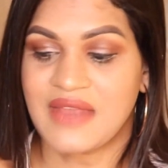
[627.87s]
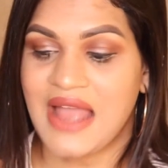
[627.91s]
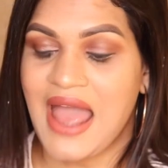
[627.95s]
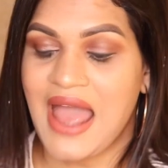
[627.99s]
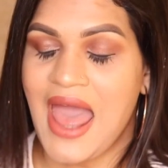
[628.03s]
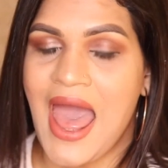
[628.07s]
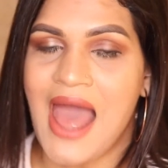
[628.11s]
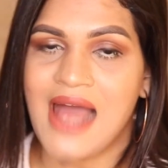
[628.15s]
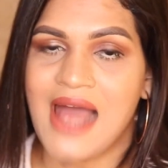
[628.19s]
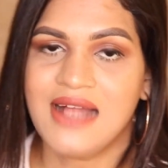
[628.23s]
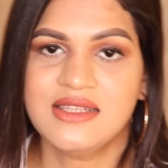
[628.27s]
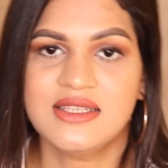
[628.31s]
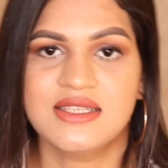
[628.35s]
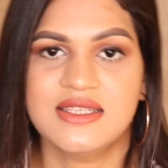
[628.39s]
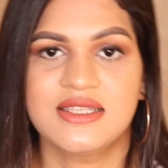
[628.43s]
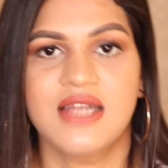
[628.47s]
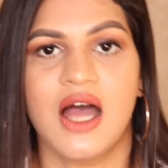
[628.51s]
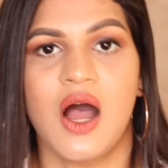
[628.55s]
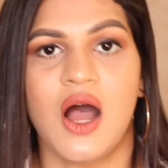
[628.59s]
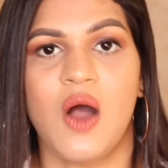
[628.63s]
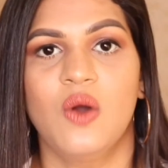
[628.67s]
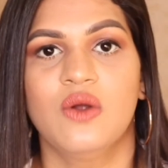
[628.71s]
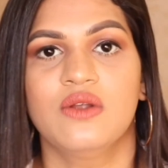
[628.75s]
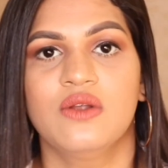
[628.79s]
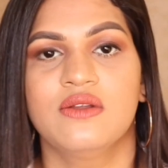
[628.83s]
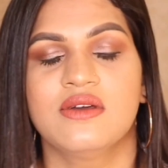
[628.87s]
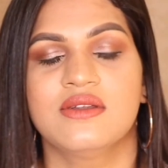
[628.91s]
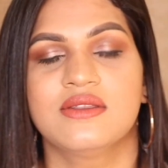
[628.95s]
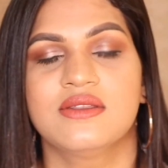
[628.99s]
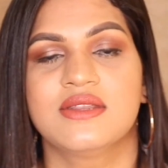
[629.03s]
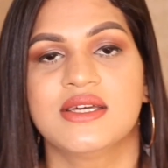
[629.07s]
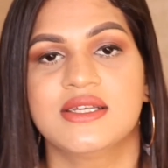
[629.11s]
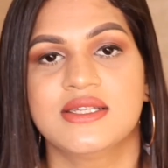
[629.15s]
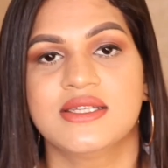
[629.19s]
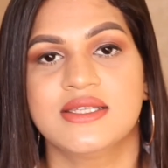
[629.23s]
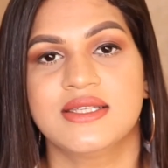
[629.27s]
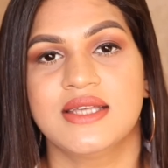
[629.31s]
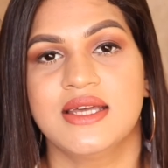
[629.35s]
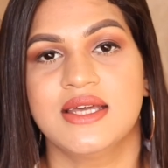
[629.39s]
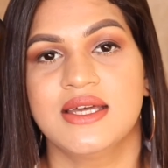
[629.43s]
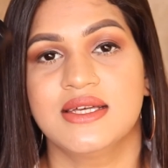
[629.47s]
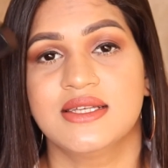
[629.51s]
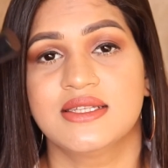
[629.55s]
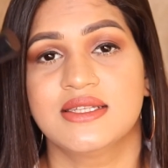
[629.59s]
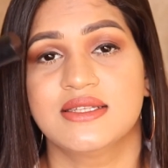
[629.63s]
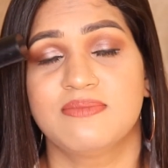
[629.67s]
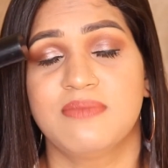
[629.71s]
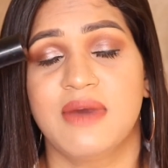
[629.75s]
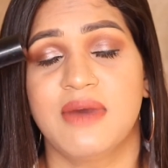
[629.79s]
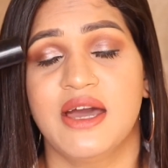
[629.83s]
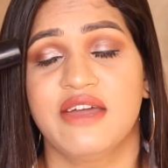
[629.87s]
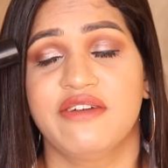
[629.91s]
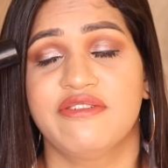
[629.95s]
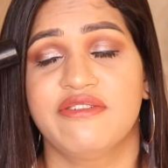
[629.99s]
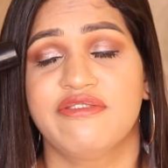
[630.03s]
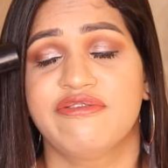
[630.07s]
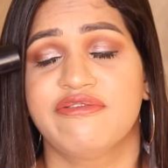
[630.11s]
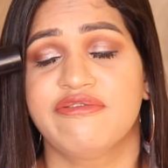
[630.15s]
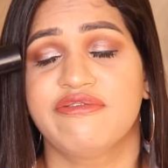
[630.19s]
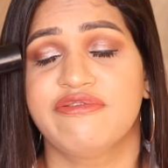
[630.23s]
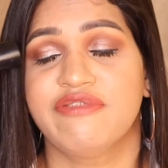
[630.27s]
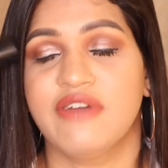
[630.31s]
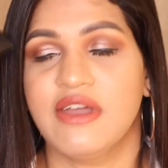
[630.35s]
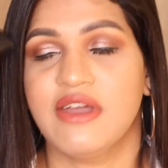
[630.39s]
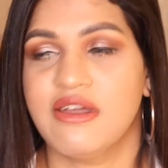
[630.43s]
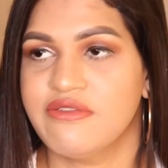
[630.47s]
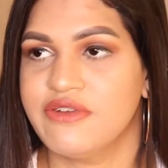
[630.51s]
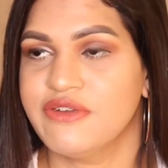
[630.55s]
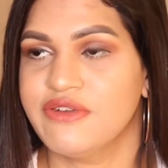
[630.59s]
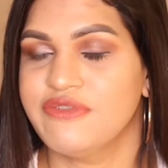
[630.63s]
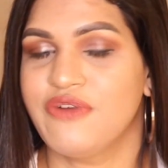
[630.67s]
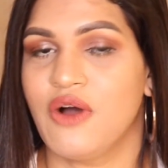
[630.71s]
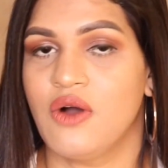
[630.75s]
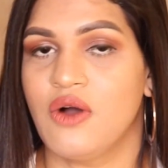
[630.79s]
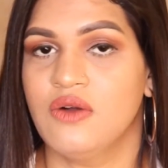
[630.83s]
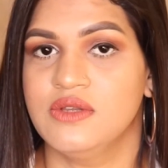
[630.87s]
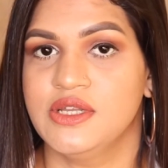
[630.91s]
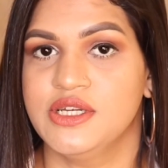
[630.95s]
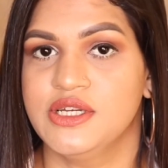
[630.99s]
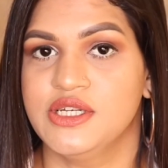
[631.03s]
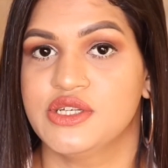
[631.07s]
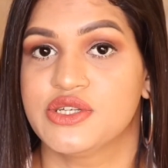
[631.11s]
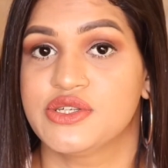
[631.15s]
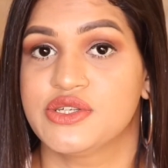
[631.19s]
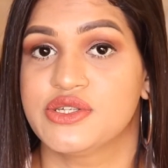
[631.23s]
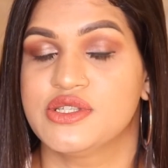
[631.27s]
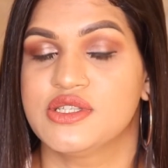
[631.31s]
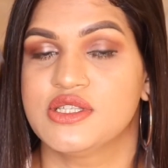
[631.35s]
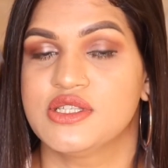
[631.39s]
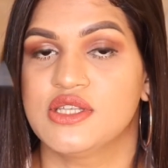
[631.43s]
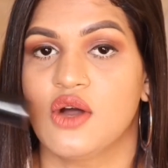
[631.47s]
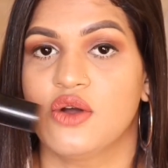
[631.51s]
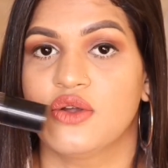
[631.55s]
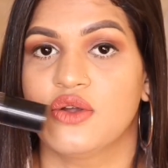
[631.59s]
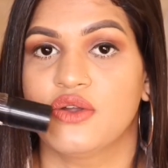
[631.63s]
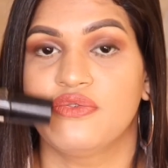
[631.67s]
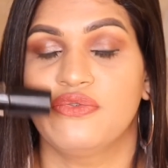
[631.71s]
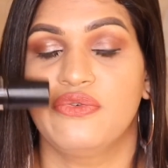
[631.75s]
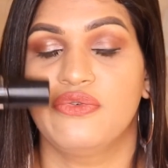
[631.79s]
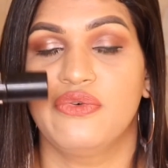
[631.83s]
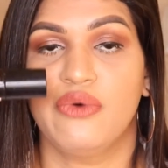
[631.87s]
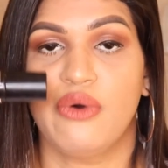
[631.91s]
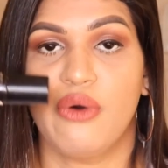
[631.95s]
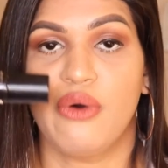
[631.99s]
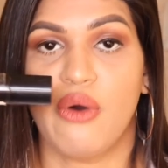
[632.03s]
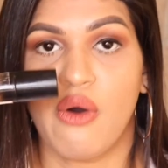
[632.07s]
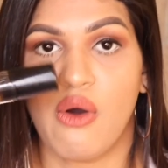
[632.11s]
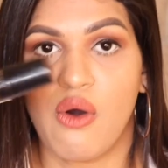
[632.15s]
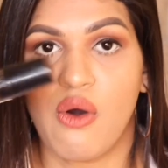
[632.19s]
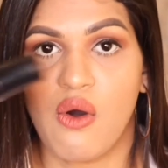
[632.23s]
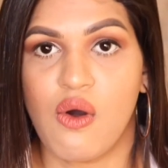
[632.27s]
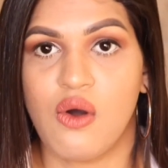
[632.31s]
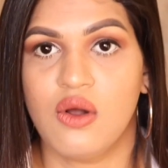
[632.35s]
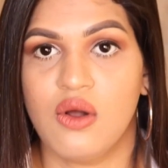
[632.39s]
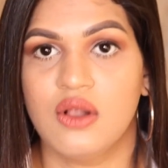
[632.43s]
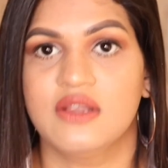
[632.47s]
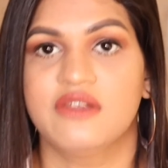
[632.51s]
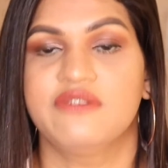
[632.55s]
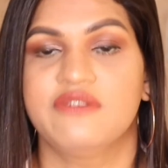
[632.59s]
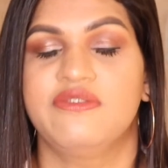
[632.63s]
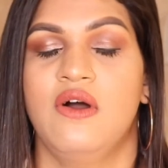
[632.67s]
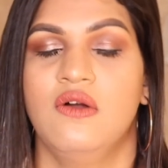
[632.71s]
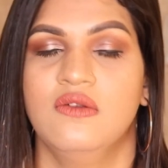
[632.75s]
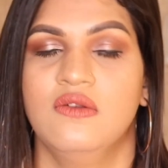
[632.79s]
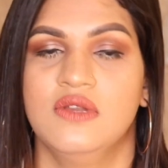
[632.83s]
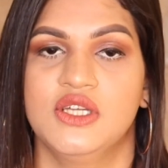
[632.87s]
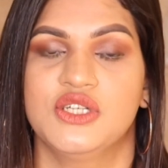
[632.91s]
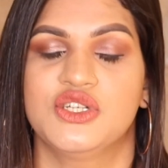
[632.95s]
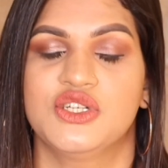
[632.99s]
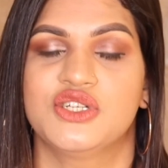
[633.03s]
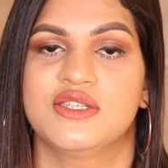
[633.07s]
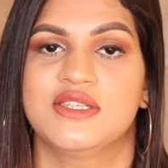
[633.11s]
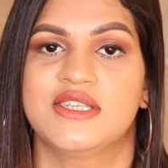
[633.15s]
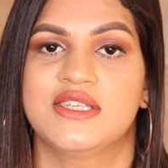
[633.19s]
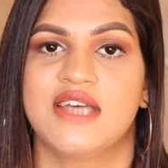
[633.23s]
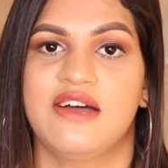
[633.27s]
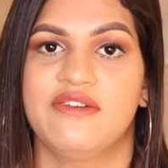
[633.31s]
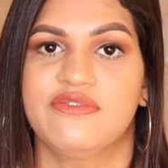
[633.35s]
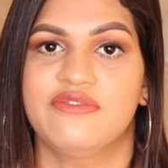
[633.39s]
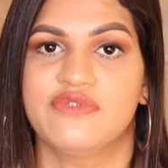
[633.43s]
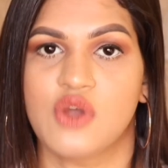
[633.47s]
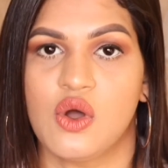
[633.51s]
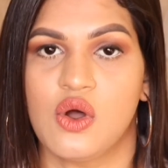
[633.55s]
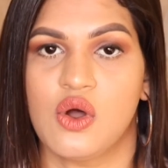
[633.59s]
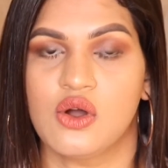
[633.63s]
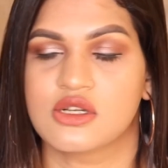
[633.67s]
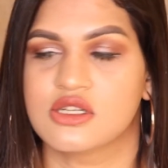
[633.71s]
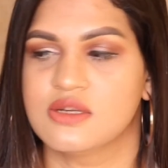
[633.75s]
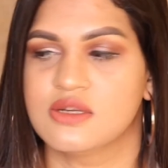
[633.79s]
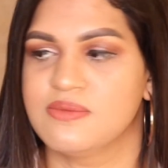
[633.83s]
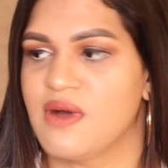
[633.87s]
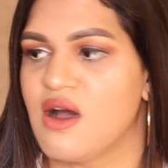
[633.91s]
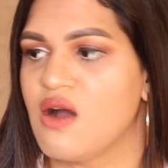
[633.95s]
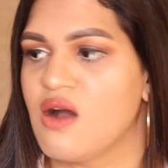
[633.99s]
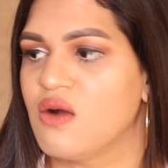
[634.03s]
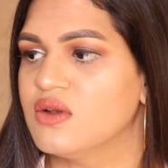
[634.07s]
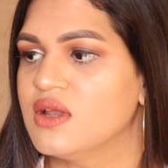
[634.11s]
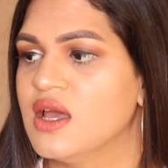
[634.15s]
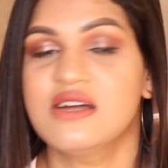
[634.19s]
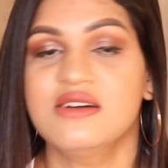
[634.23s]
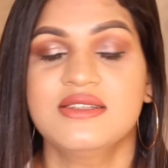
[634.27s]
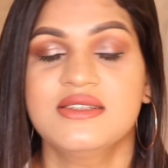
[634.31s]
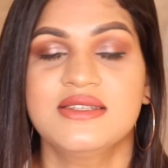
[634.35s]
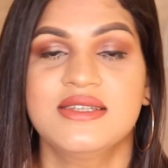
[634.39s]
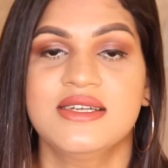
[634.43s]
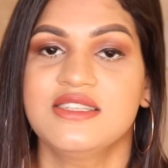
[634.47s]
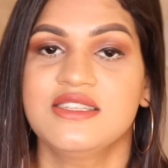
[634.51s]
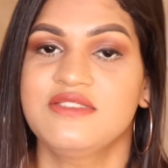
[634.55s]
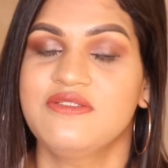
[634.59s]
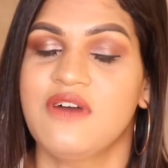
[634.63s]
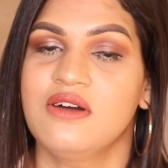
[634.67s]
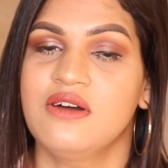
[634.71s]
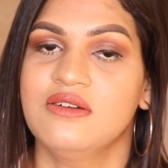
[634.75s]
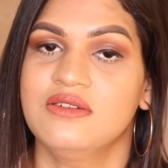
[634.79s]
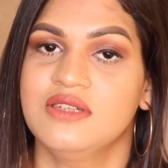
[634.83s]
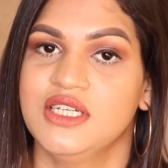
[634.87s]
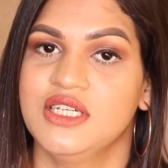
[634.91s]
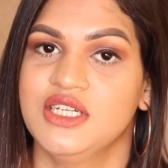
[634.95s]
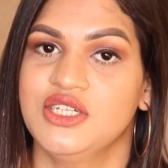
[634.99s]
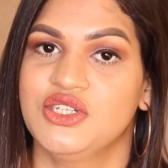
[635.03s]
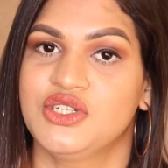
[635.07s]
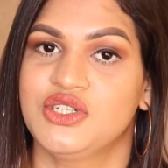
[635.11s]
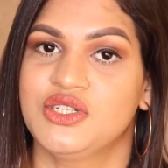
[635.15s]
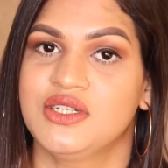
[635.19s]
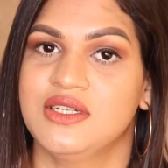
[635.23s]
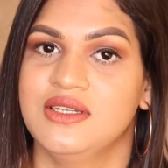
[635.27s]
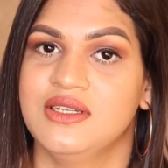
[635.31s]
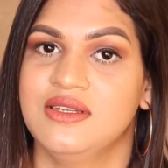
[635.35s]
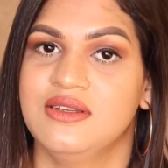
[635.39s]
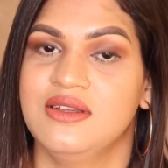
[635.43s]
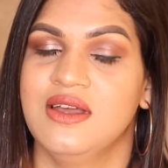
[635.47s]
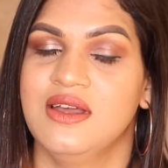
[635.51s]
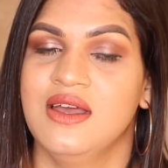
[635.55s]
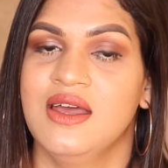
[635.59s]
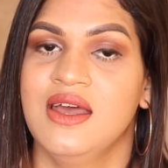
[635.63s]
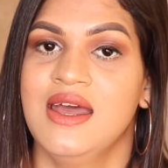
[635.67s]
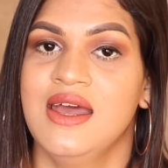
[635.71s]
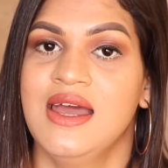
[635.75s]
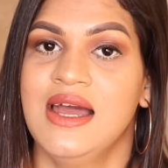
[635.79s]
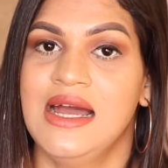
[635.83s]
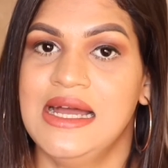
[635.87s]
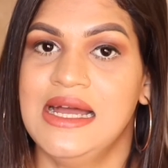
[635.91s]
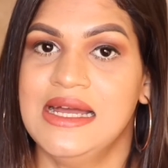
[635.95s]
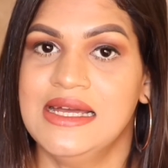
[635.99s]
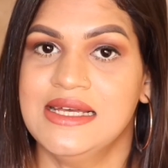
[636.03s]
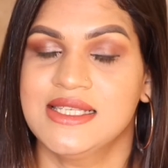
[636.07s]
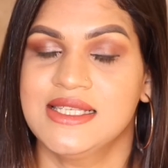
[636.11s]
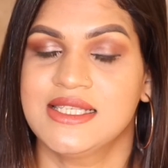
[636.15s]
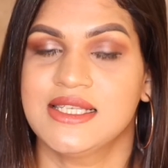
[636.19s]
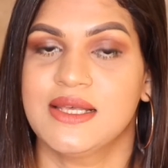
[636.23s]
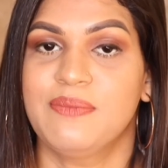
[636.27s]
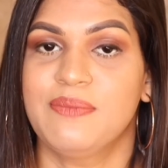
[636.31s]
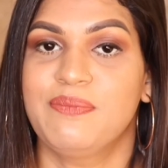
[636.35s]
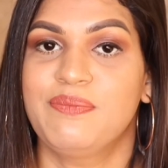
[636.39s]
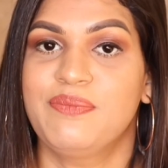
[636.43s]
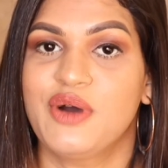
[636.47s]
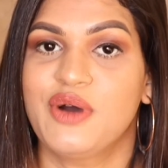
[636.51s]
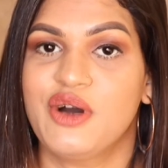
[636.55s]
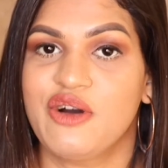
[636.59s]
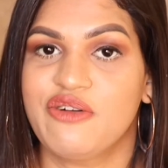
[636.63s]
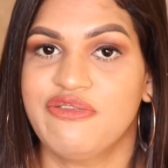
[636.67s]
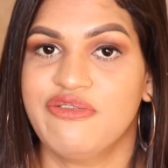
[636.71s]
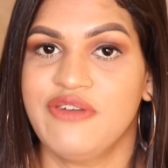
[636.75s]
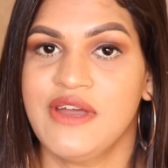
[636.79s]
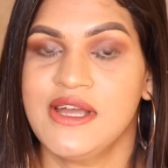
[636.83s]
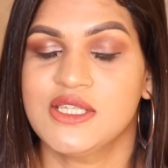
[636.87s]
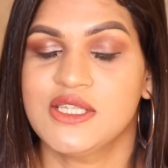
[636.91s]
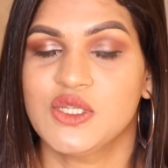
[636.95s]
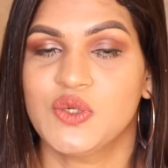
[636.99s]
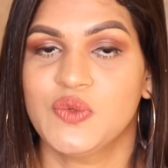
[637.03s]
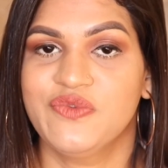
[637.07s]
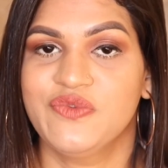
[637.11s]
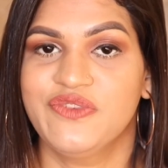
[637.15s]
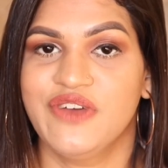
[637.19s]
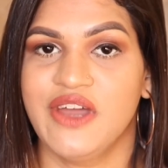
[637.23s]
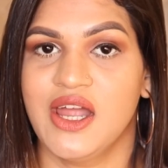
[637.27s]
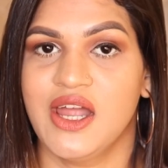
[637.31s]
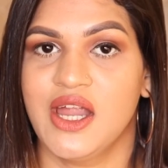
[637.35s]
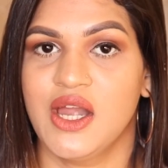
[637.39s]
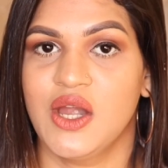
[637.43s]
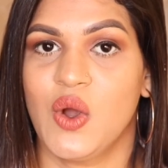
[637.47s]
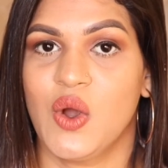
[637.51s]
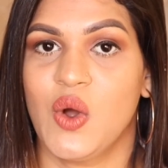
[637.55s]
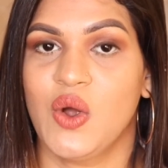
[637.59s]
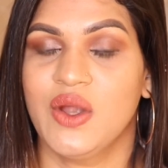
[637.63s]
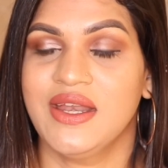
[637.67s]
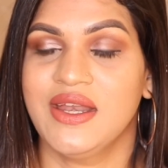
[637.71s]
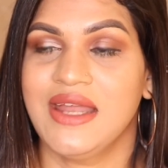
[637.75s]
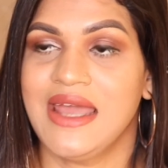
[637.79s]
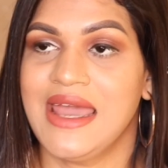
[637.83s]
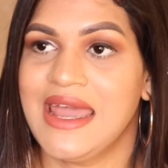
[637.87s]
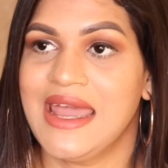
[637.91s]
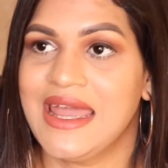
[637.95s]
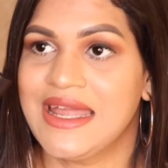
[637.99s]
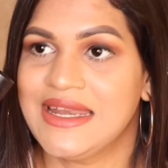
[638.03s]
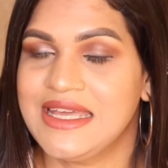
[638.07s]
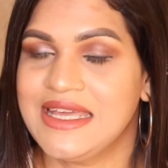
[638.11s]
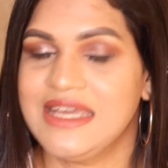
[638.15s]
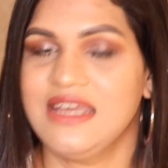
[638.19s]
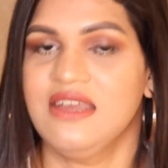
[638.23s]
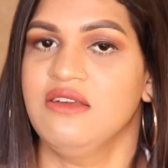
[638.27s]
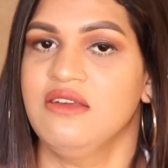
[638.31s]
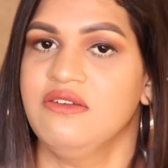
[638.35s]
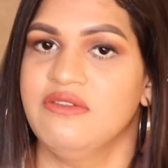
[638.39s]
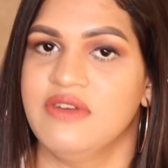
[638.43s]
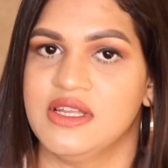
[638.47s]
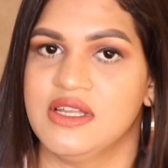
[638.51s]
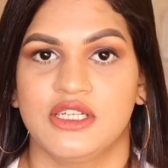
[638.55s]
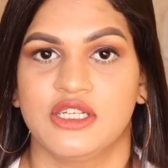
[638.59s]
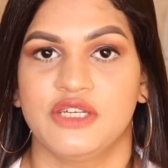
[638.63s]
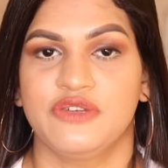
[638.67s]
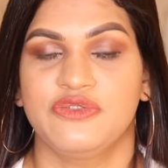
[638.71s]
Hands down, this is my favorite foundations out of all the foundations I've talked about, because this foundation is perfect to wear on any event.